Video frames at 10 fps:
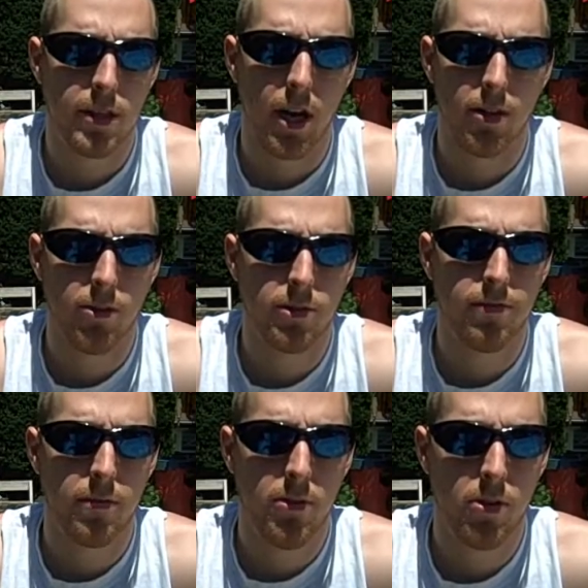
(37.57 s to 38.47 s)

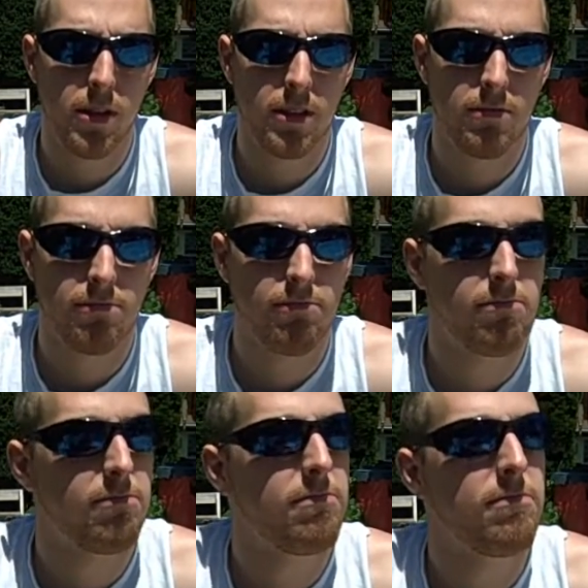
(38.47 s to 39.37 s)
Carlos Famola.
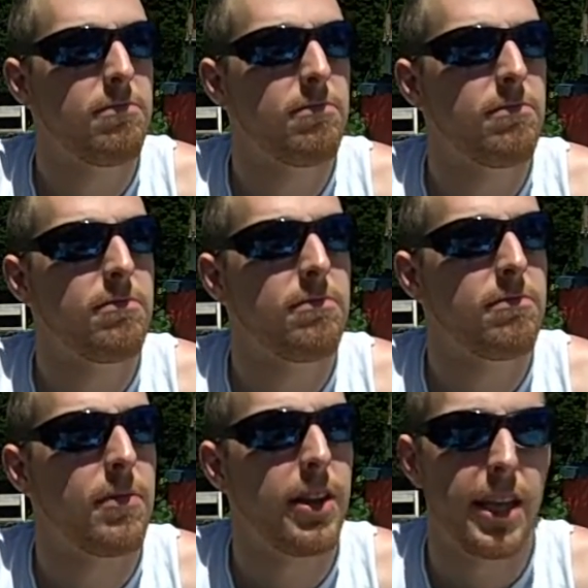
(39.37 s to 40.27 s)

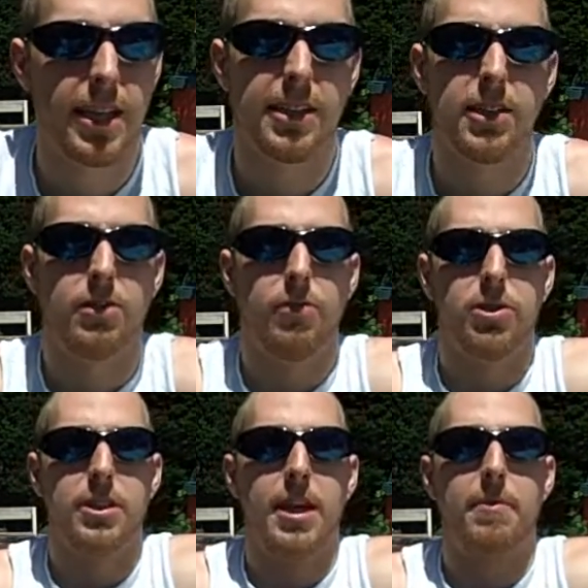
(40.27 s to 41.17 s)
I think that's his
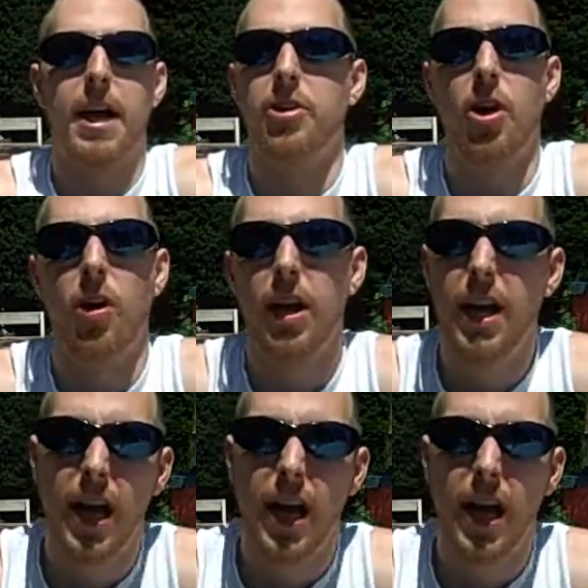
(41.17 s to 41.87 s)
first name. I don't know.